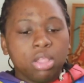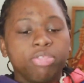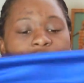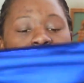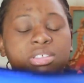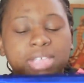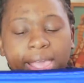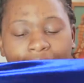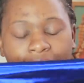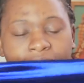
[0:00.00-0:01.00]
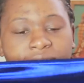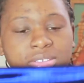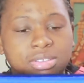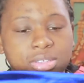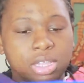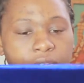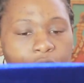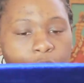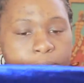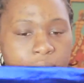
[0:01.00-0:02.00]
This has a
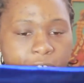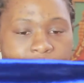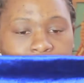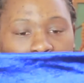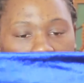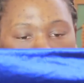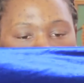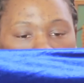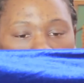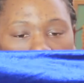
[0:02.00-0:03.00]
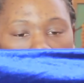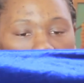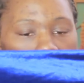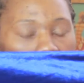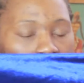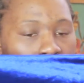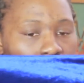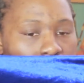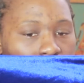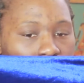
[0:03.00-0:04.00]
little bit of stretch going